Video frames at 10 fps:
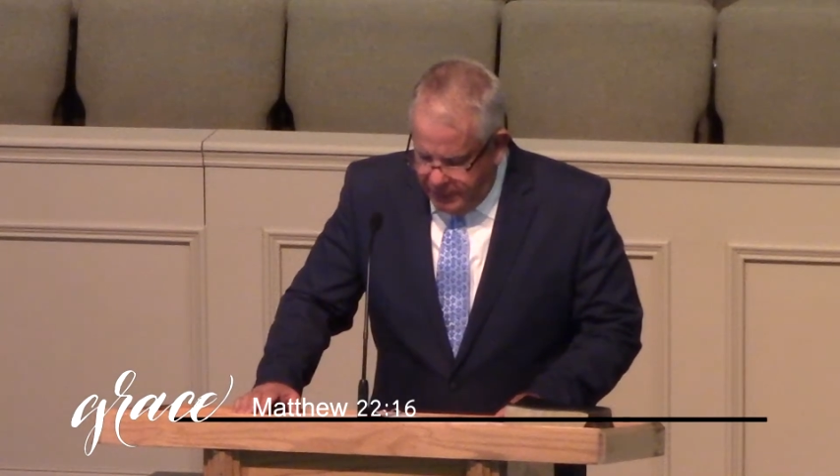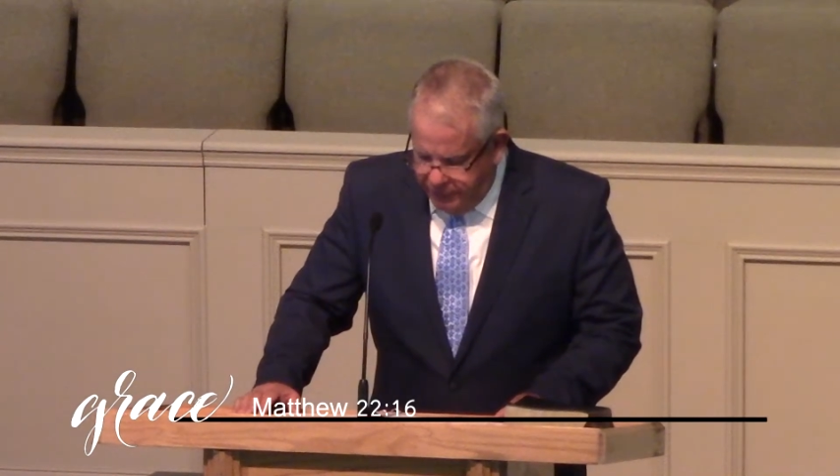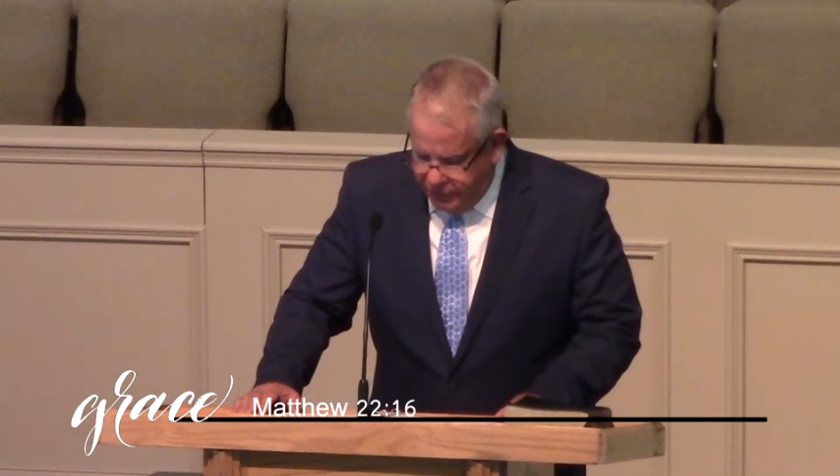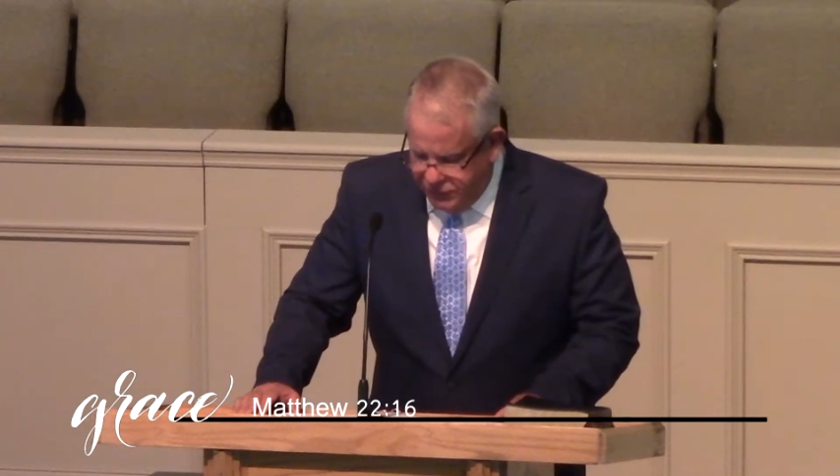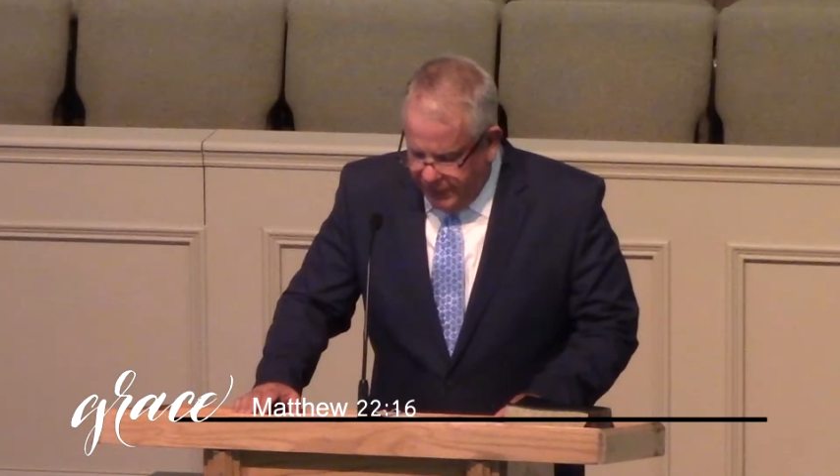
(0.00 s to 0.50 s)

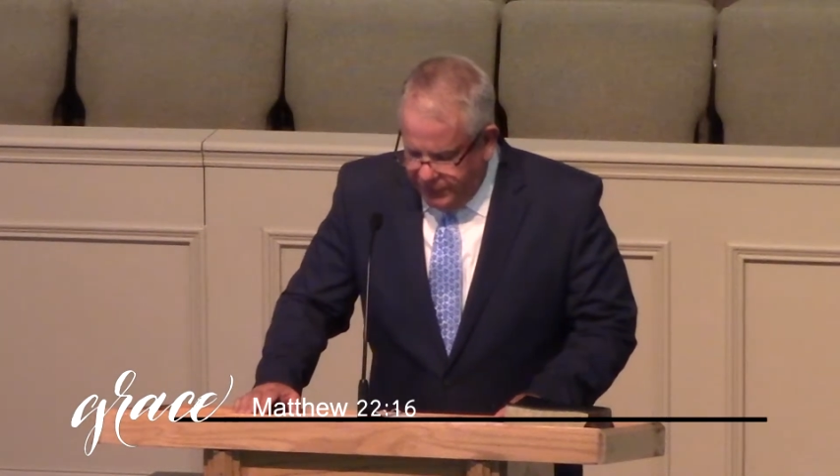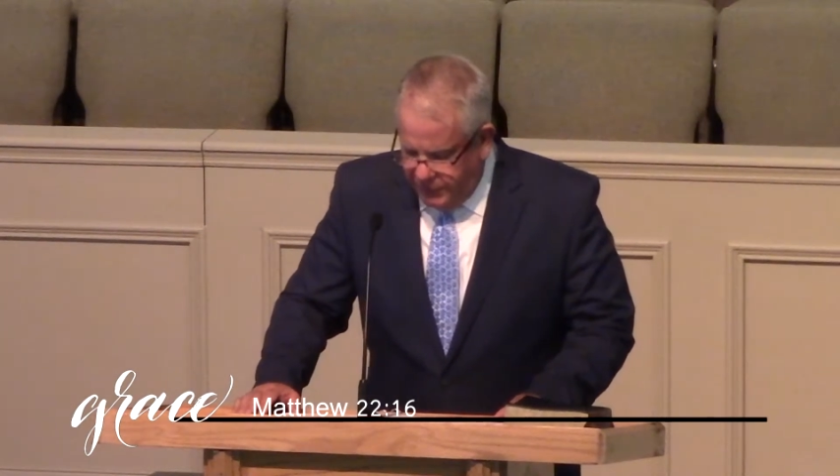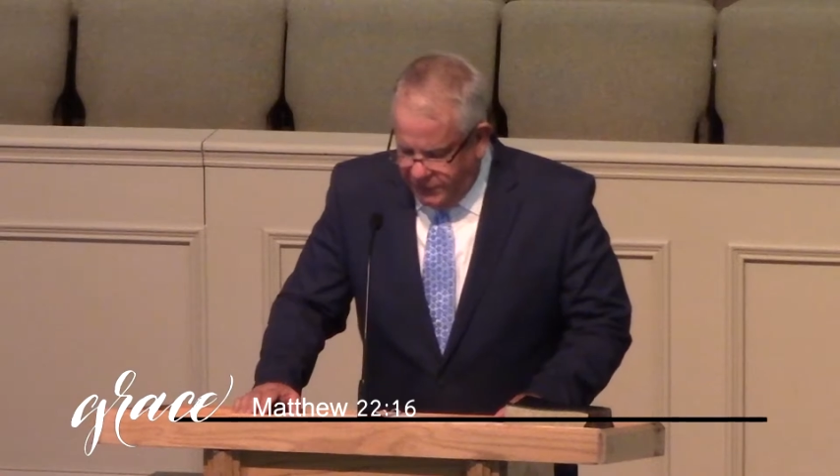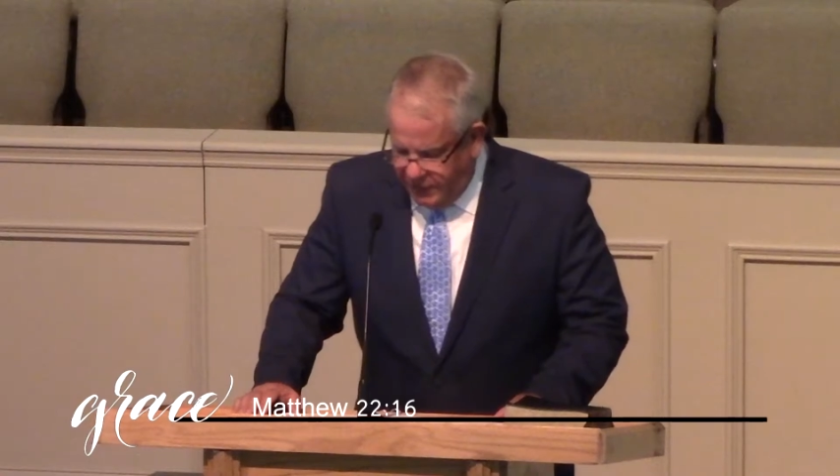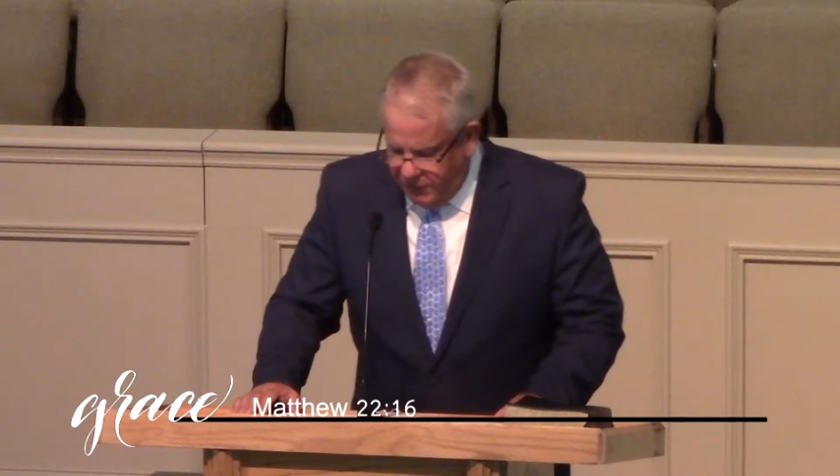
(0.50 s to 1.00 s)
Verse 70,
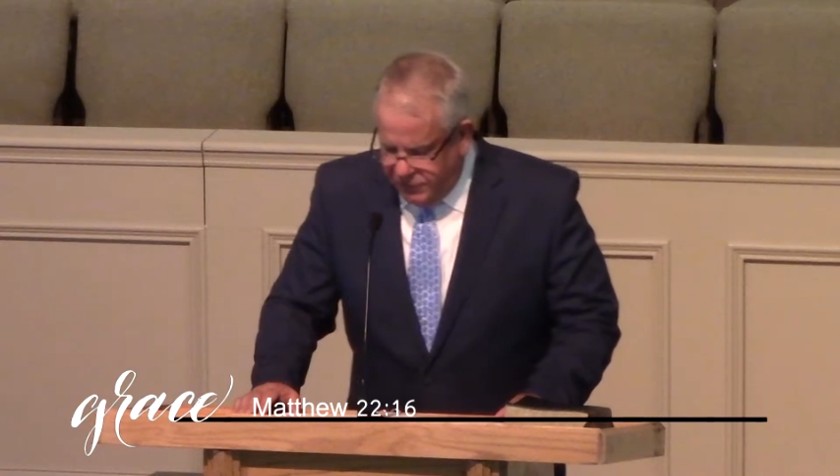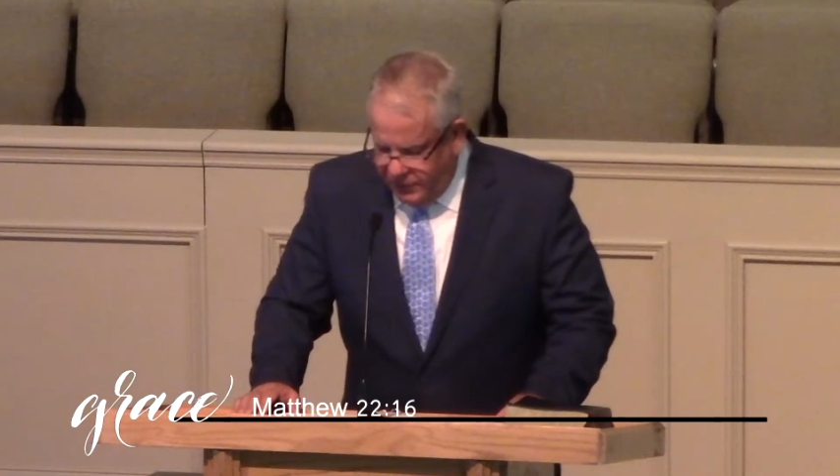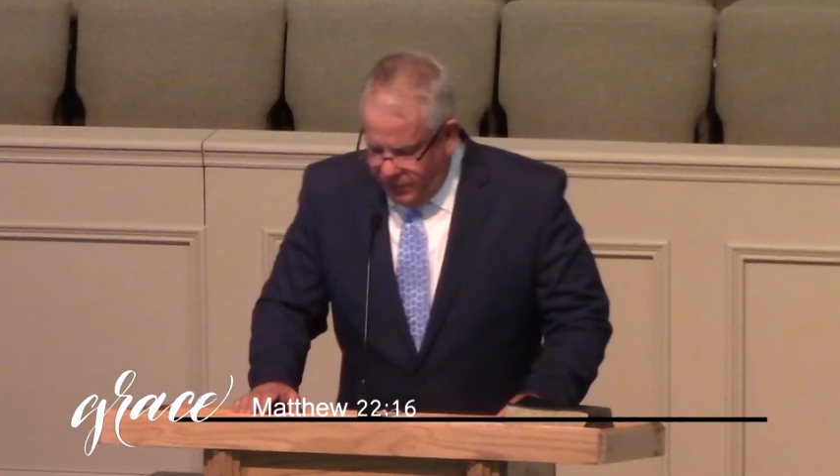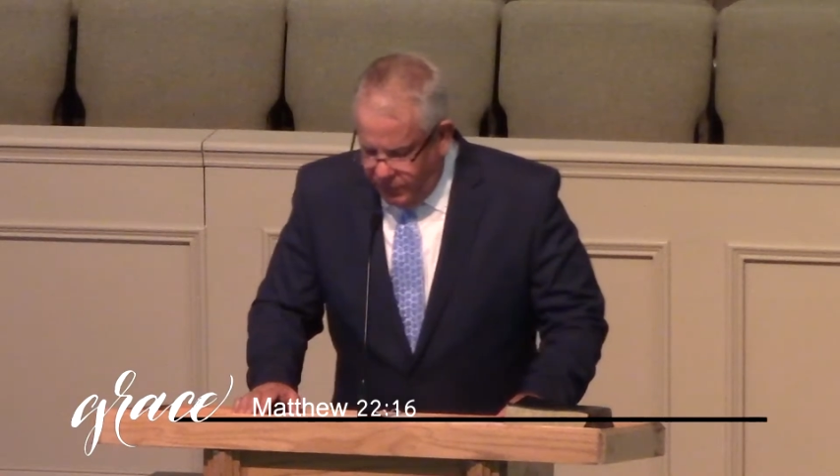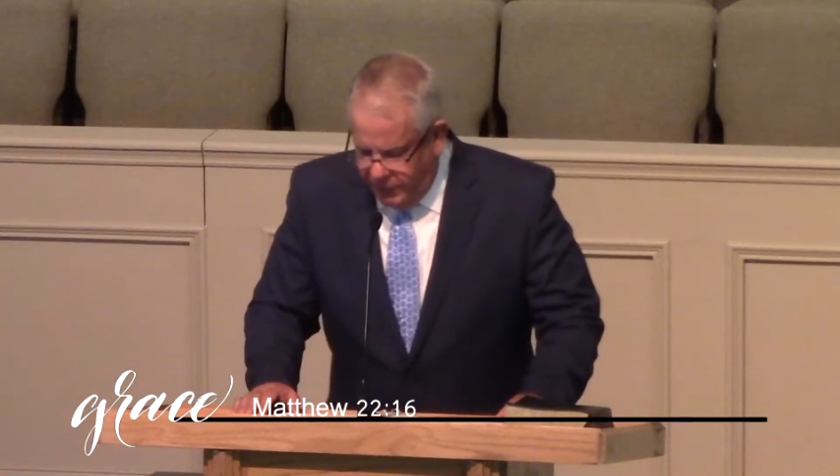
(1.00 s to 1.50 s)
tell us
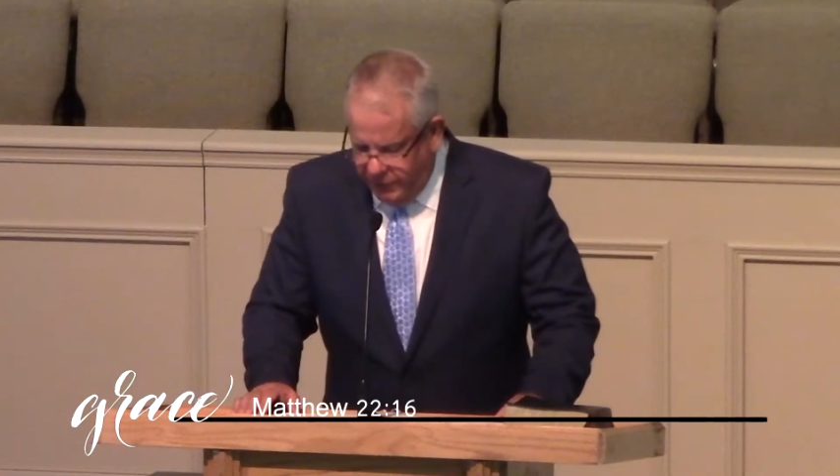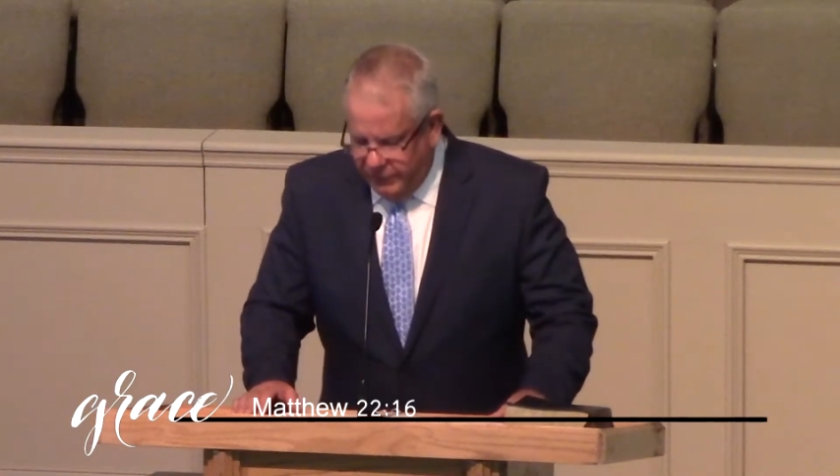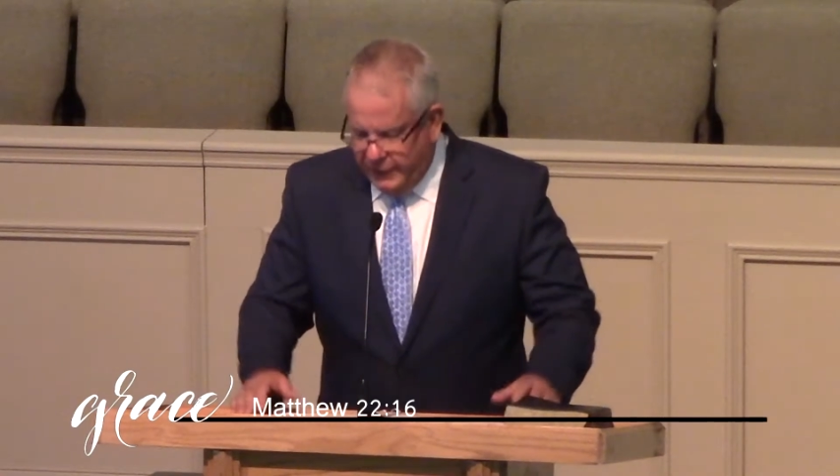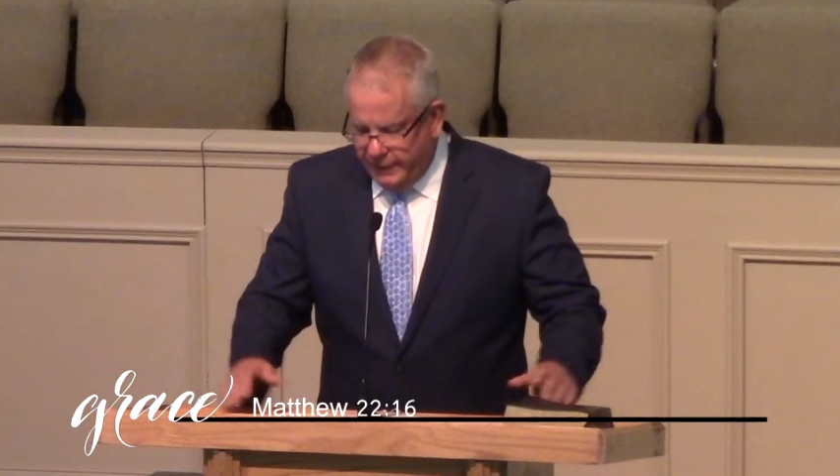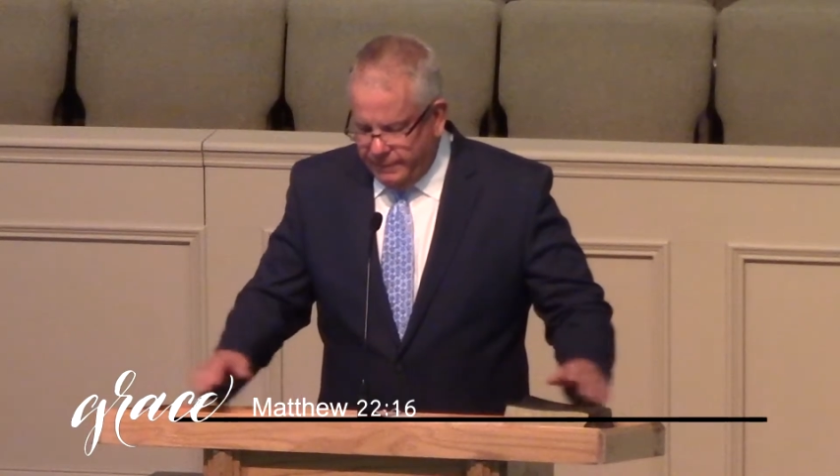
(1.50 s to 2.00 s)
then, what do you
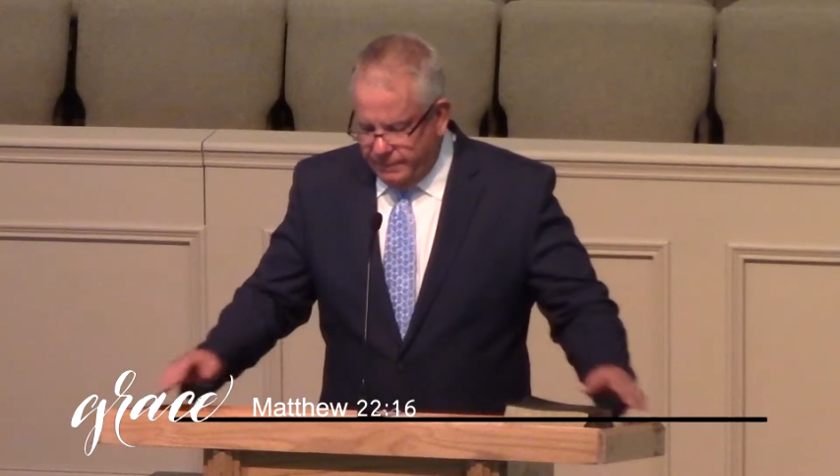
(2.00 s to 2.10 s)
think?